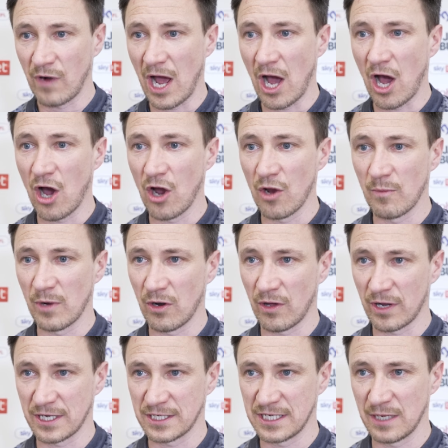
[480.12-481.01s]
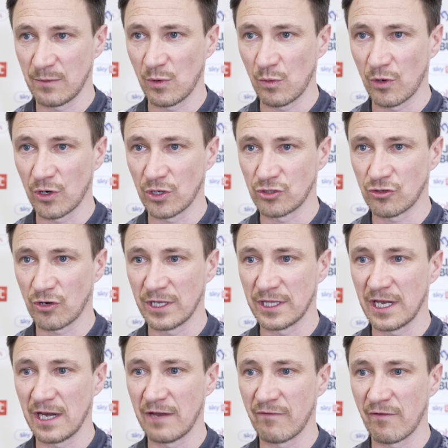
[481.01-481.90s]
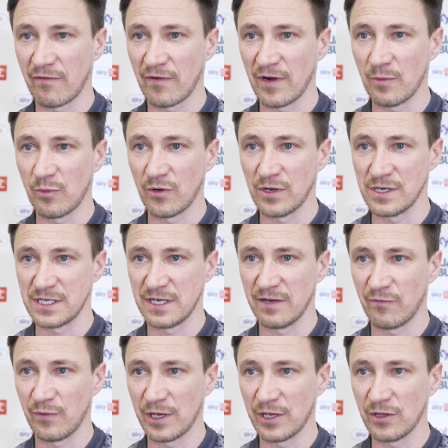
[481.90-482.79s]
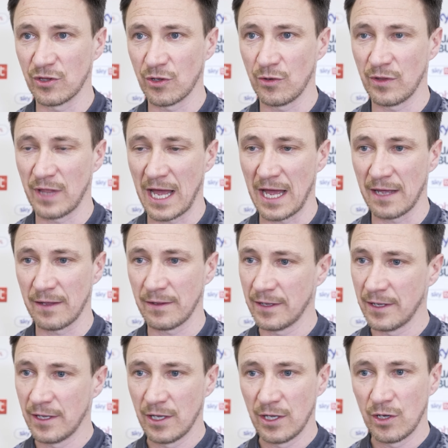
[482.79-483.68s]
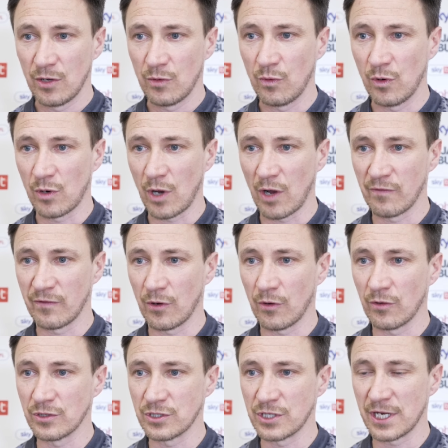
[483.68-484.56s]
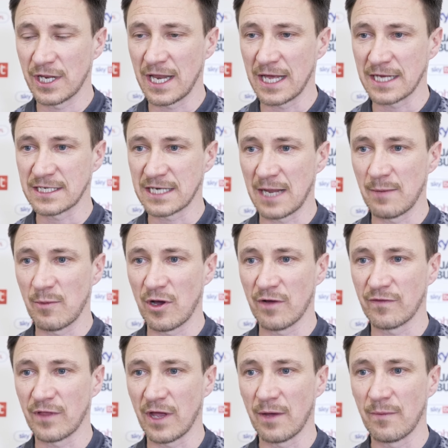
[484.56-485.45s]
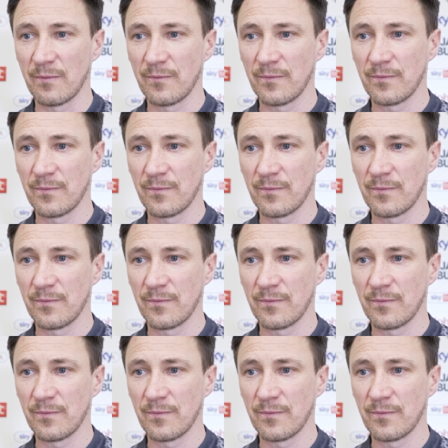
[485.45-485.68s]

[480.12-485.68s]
at home, and like I said, we want to try and deliver 3 points, and if we can do that, we'll go on to the next game after.